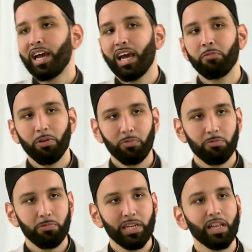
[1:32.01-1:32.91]
And what we
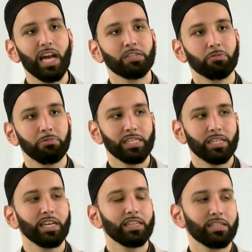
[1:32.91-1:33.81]
realize when we
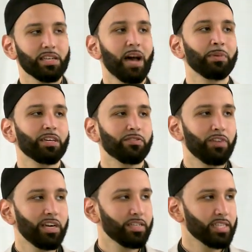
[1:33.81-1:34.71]
study this topic of
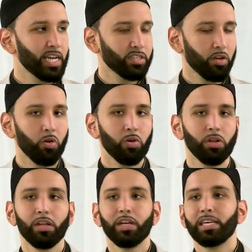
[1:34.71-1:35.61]
fairness as a
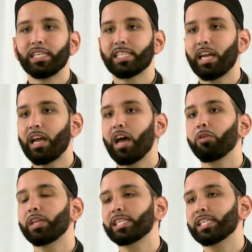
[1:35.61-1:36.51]
whole is that not
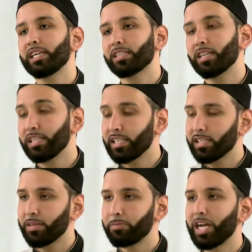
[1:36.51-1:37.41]
only is it, is it
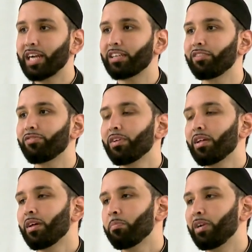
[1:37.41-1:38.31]
subjective,
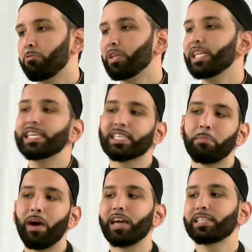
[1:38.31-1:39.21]
but it really is a
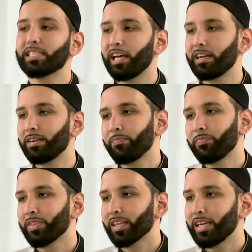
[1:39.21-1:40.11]
mindset.
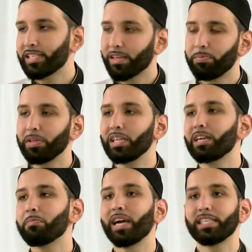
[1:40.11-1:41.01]
It's completely
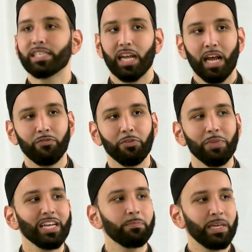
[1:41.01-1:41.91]
a mindset. And for
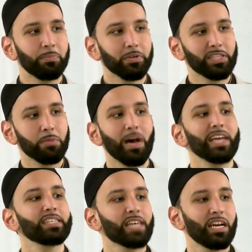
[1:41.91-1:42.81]
many people, it's a
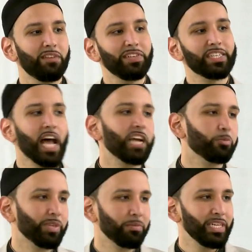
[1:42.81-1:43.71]
mindset of
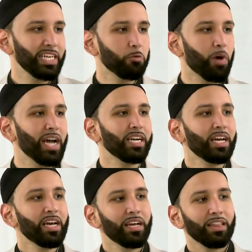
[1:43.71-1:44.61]
entitlement, meaning
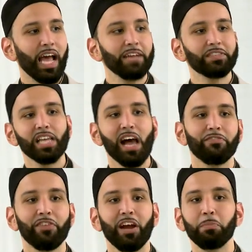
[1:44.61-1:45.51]
what? Life's not
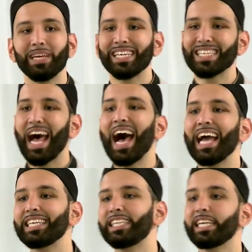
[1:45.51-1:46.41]
fair because
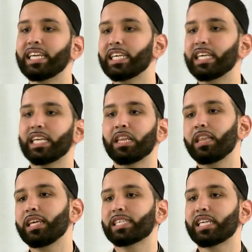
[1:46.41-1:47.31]
I didn't get
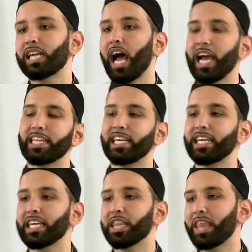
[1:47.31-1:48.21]
this and I
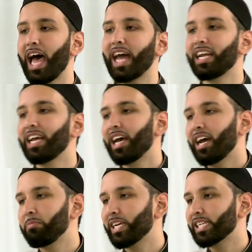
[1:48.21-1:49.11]
didn't get that,
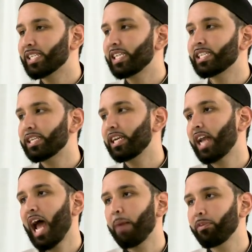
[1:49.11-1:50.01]
and because this
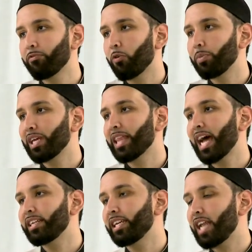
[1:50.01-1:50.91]
didn't happen for me and
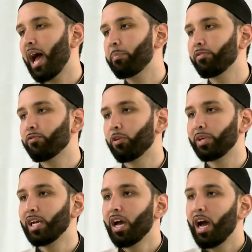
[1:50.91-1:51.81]
that didn't happen for
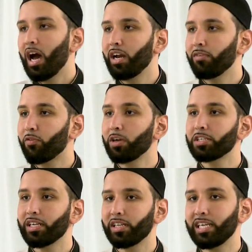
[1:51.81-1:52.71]
me. And
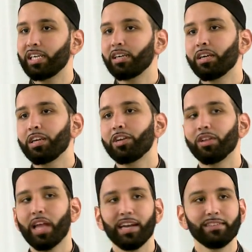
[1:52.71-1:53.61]
unfortunately, you know, a
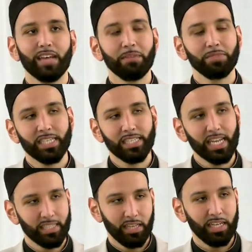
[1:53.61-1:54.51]
lot of times it
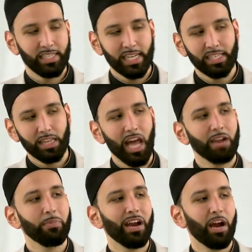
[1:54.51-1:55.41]
says, it says a lot
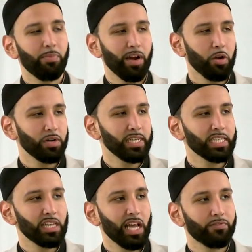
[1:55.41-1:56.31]
about our priorities
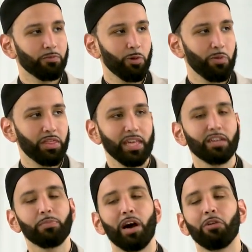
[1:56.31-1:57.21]
in life and what we
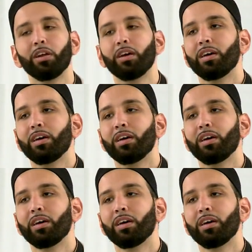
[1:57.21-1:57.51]
think about.